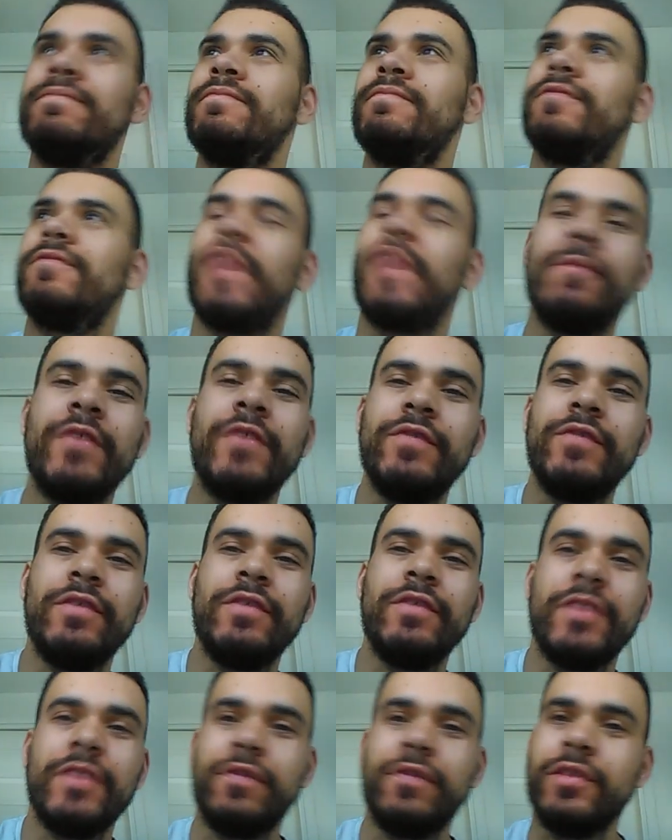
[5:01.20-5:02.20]

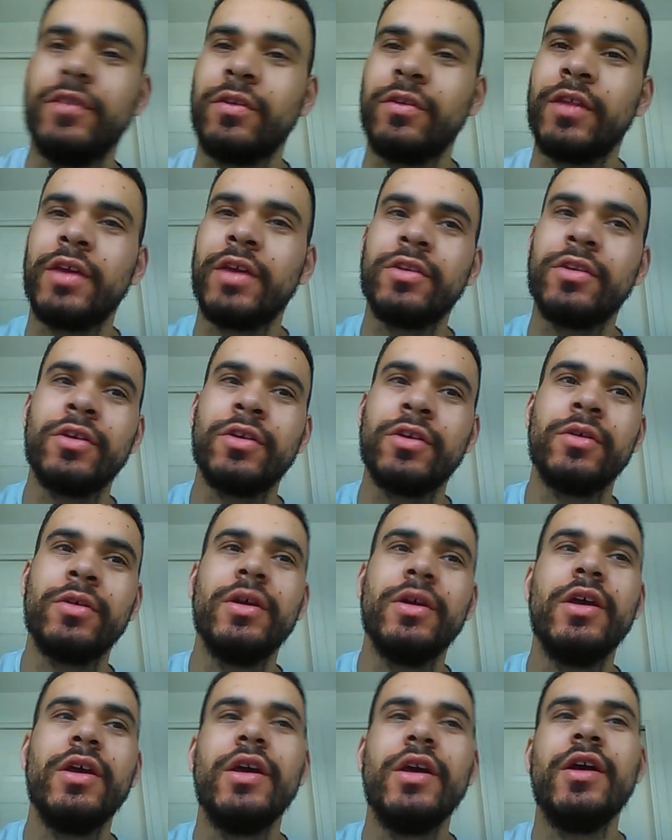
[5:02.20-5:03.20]
50-50 on that,
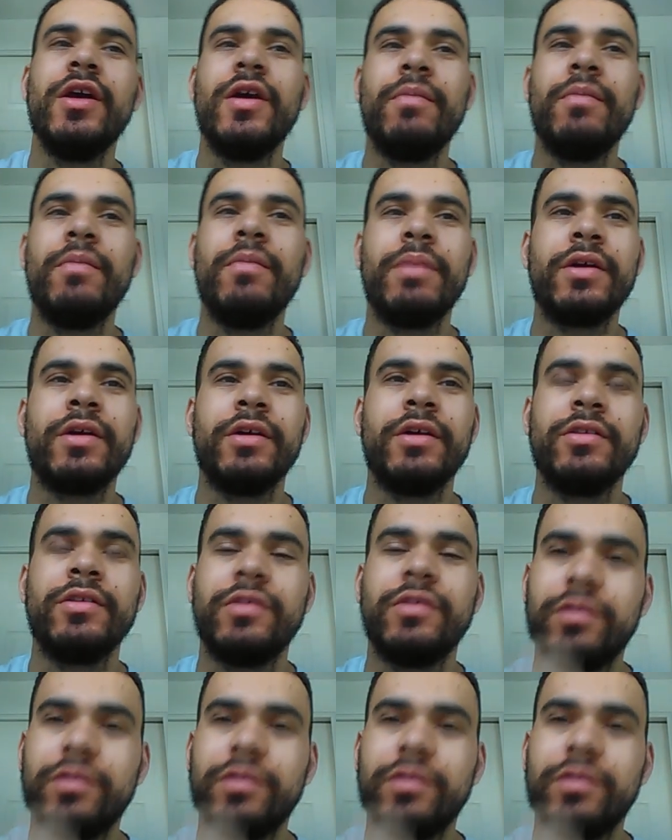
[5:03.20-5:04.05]
because